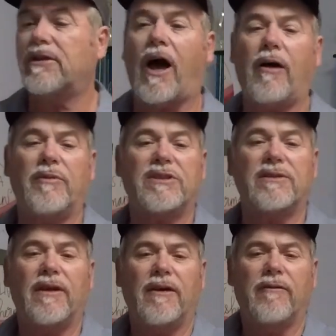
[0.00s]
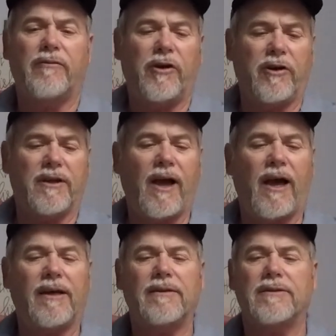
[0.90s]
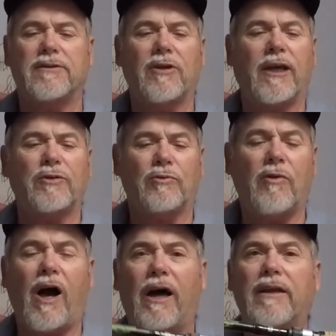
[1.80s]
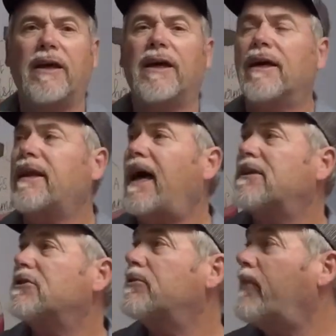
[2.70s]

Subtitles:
Dobbins Ferry, guys. It's a nice little rod. And that's a